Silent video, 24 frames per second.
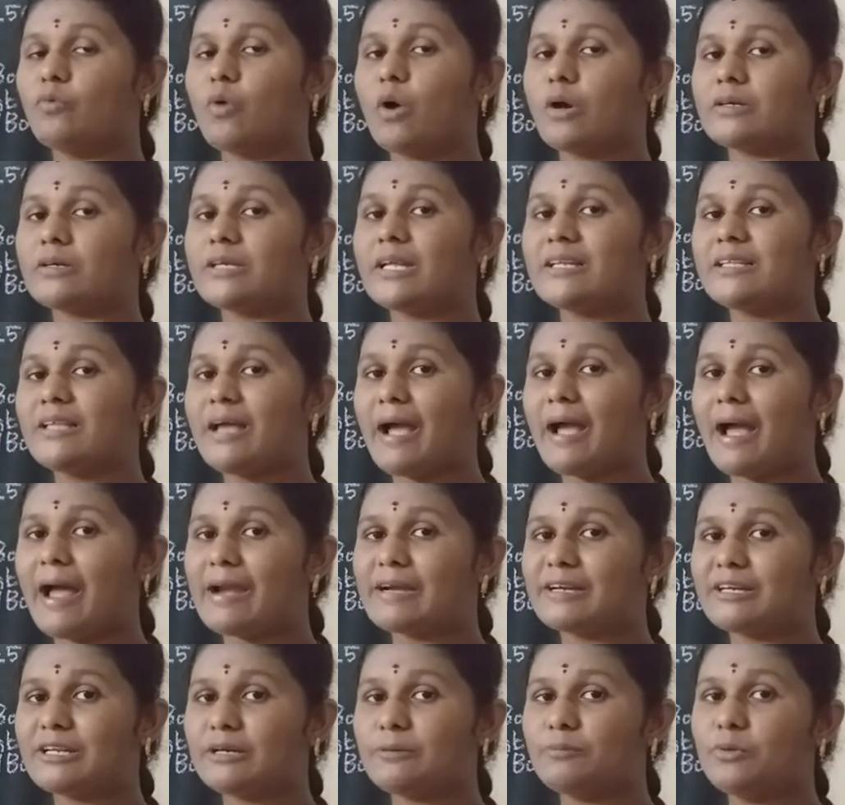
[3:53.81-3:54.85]
what are the
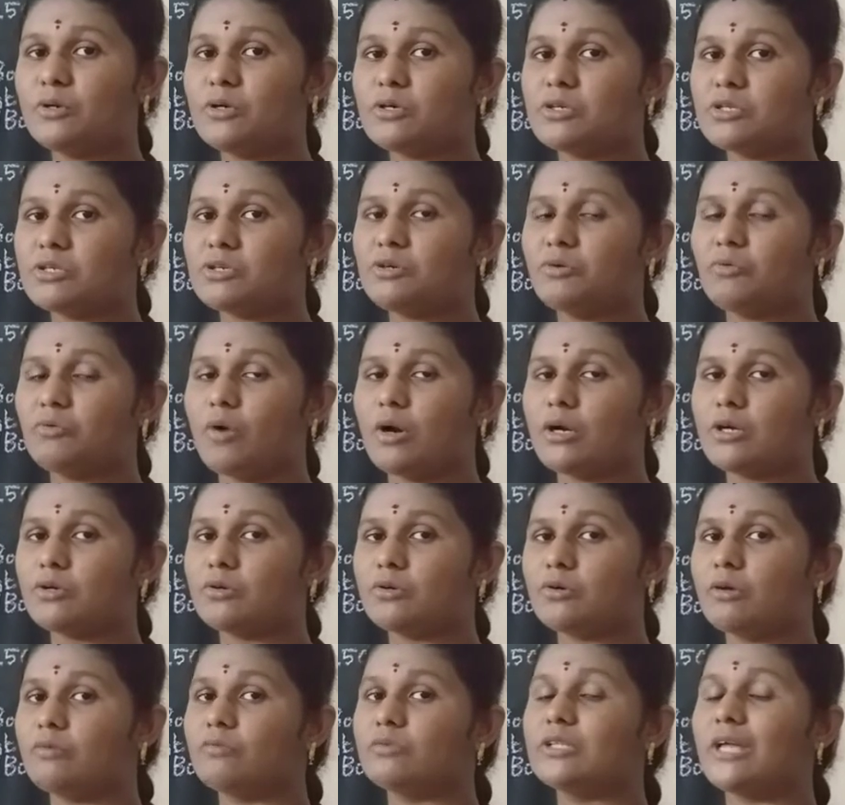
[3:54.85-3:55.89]
attributes you want to
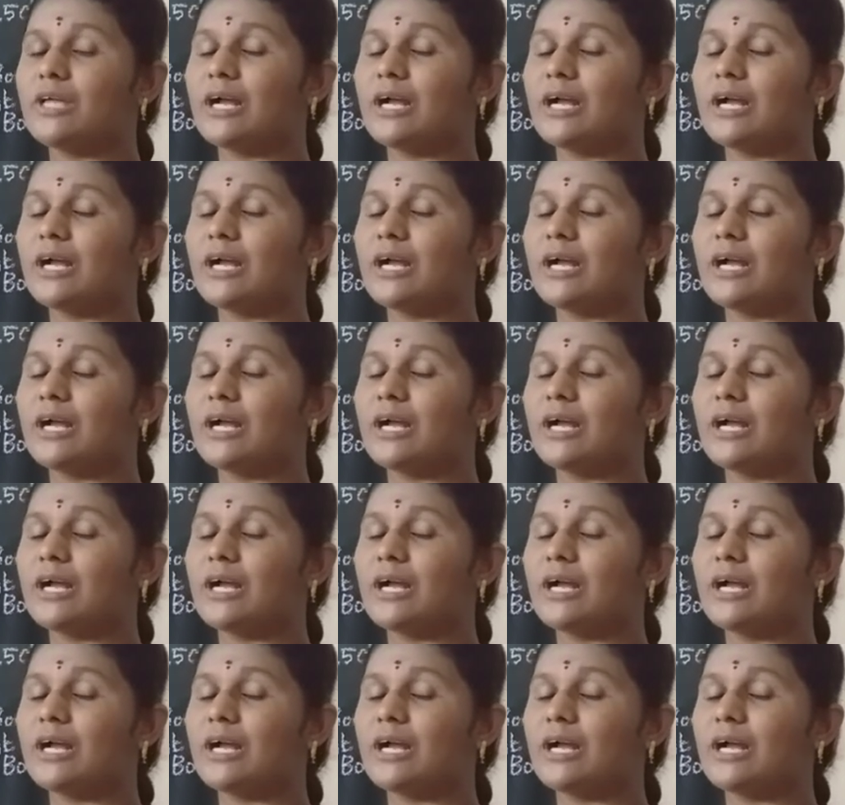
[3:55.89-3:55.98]
give,